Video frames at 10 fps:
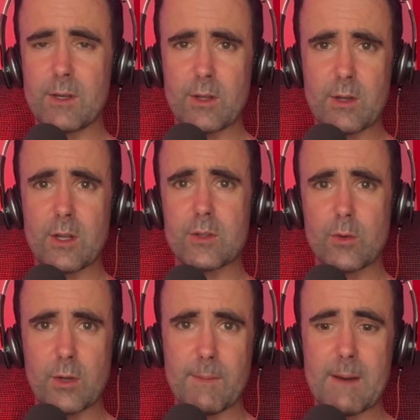And I'll
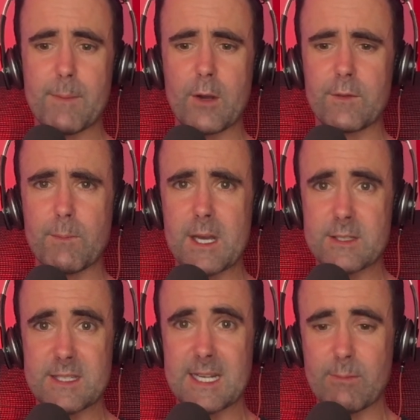talk about both the players. I
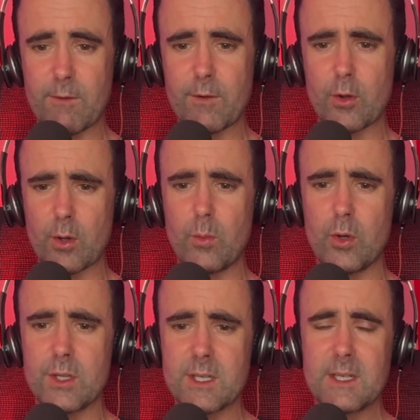said in my vlog I
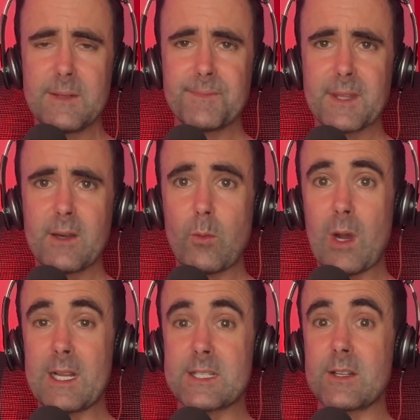would.
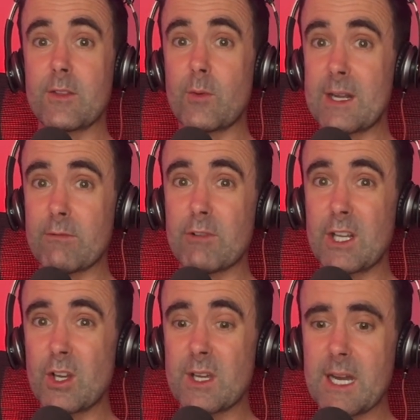Wellington, I thought, had a really
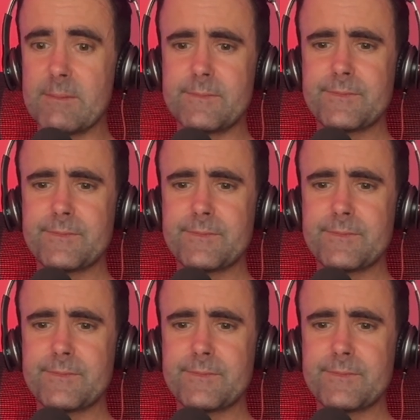good game.